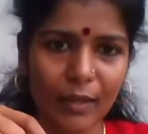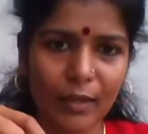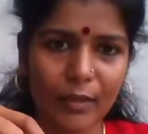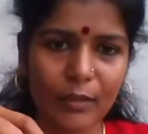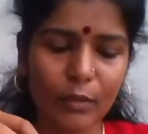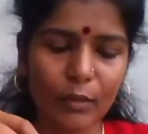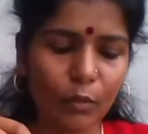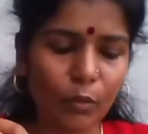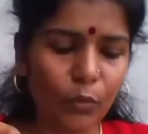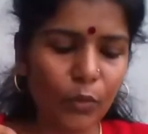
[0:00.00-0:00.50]

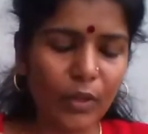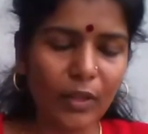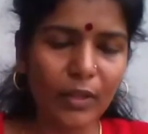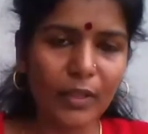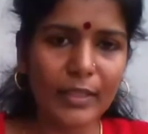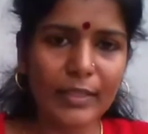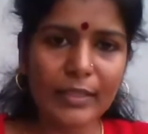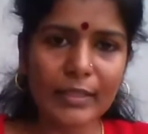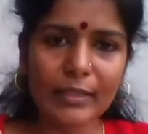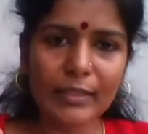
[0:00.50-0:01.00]
So
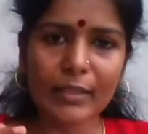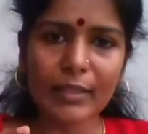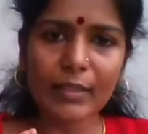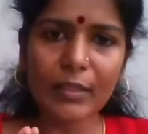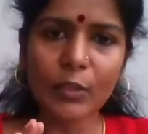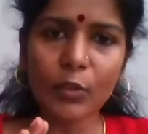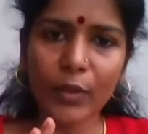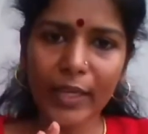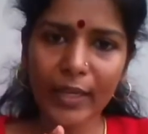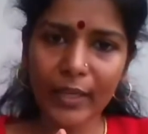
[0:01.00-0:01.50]

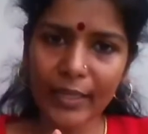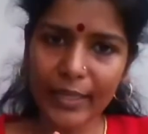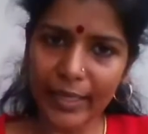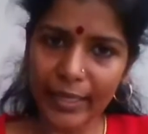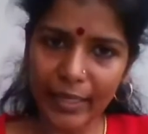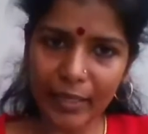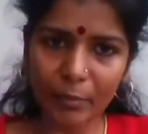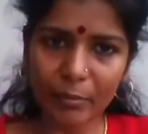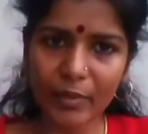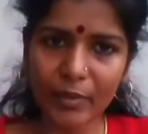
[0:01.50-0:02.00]
you can
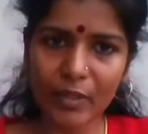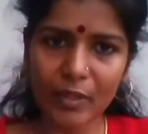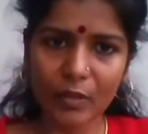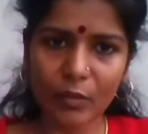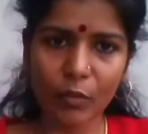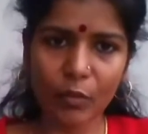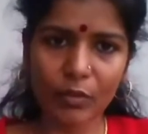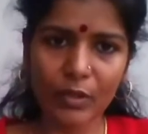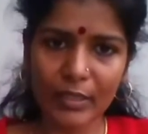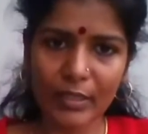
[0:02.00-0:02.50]
keep this
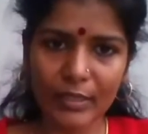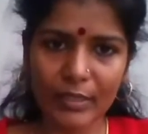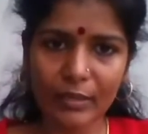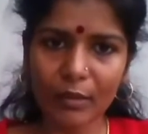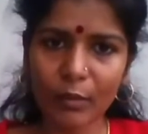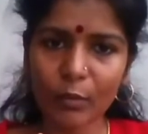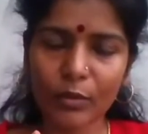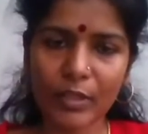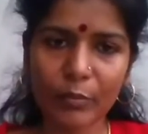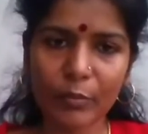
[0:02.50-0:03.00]
on
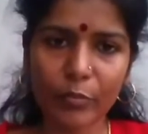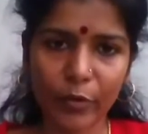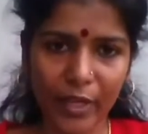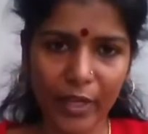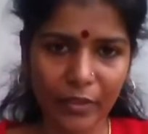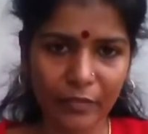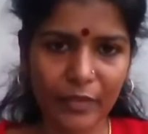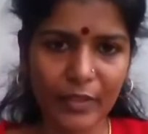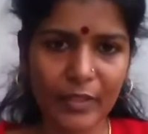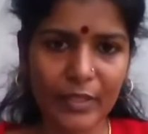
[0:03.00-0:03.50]
the
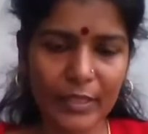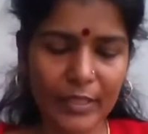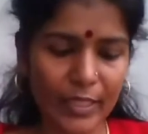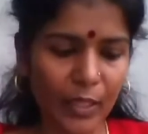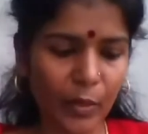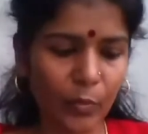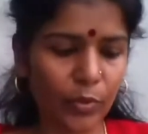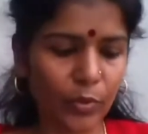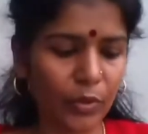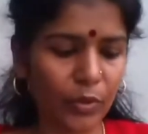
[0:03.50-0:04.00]
breakfast
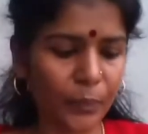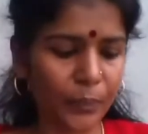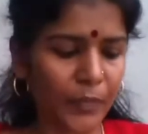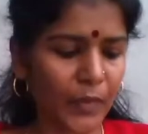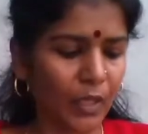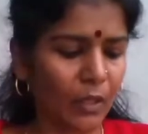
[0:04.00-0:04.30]
table.